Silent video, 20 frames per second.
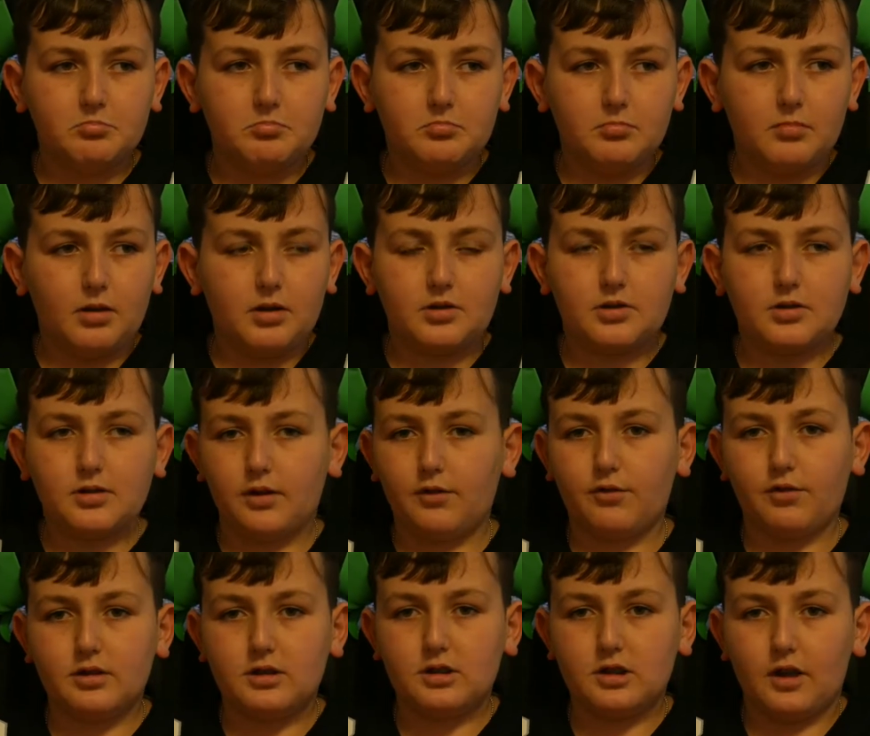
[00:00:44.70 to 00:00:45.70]
much
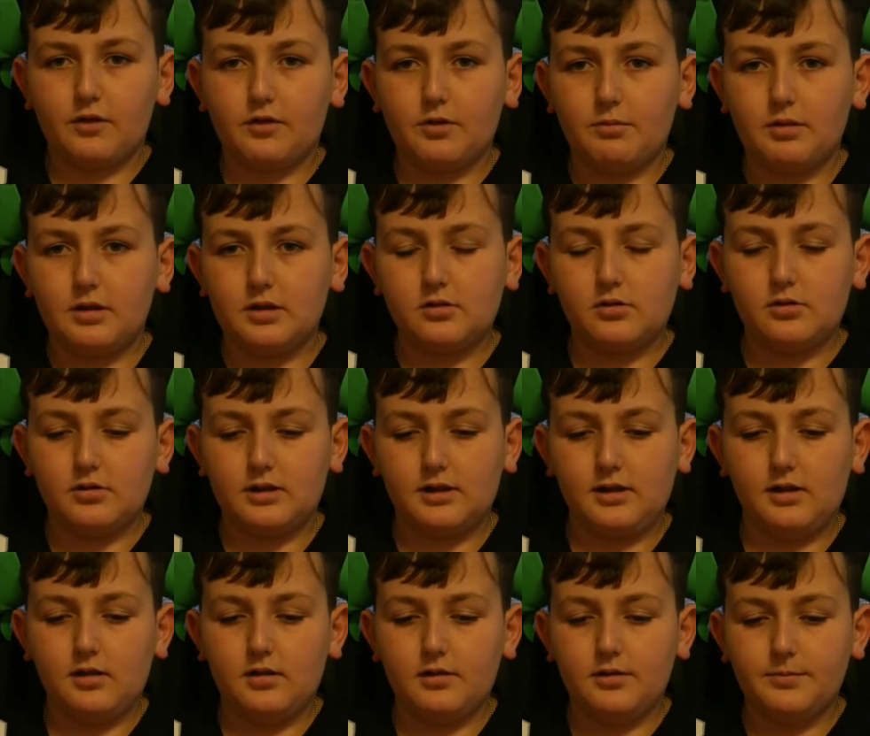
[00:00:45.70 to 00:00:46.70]
different stuff compared to New
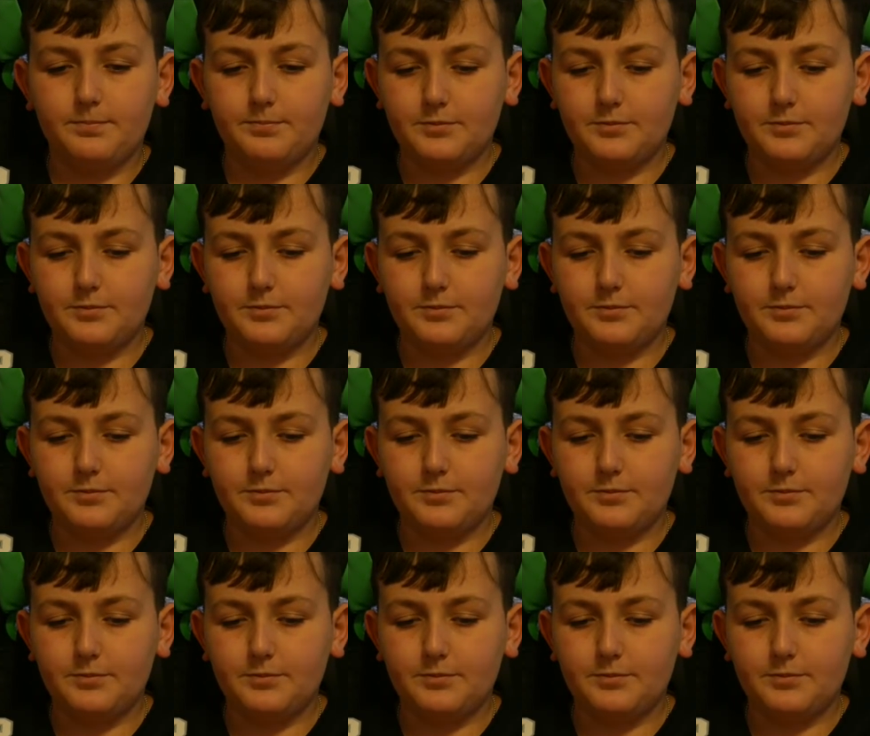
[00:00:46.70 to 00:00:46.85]
Zealand.